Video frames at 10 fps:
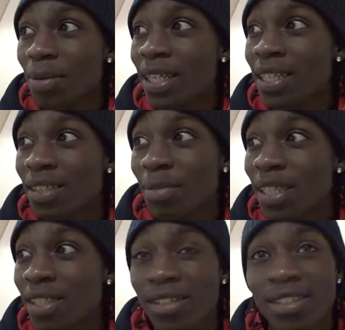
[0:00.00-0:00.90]
play, the
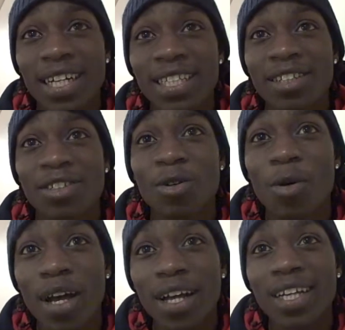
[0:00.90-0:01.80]
place looks nice. It looks
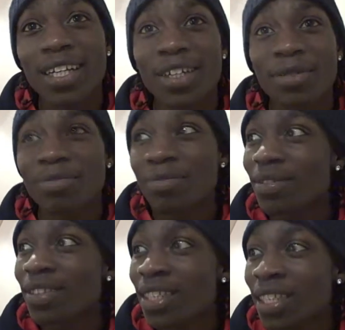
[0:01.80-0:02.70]
quiet, um,
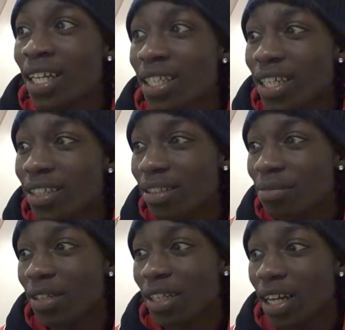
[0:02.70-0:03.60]
and yeah, it's
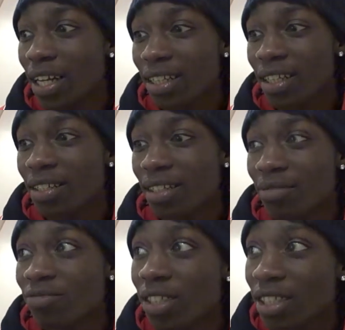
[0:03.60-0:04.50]
somewhere like
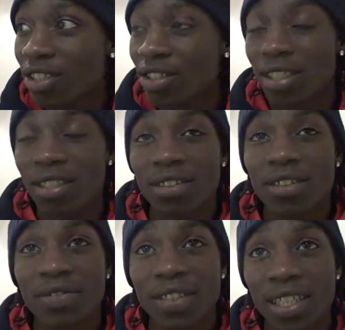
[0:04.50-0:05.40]
I'm really interested in
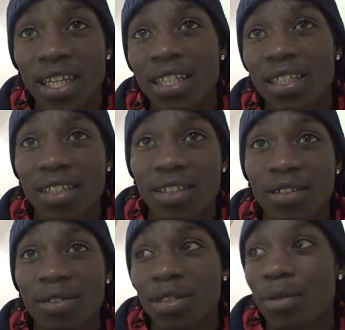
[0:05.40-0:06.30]
obviously getting
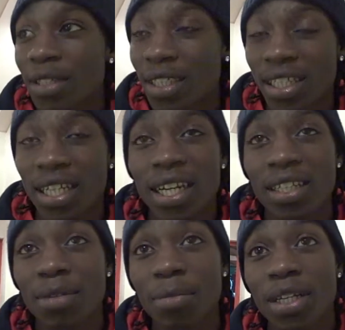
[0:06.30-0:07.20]
somewhere to stay
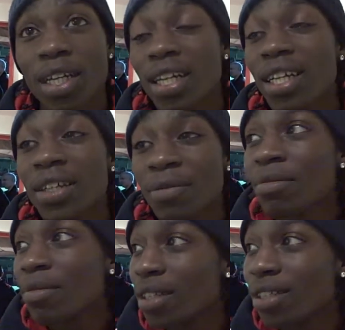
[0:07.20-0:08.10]
down there. But yeah,
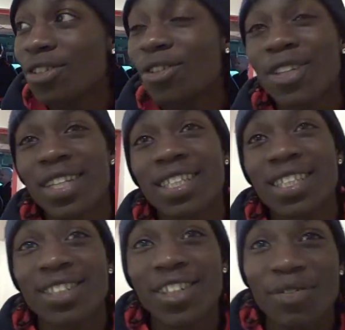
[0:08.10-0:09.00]
it's new
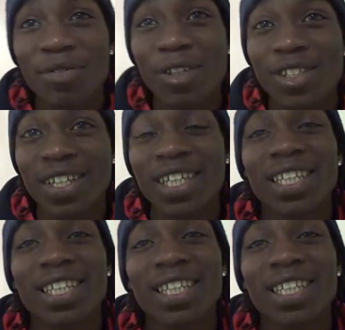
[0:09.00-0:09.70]
and looking forward to it.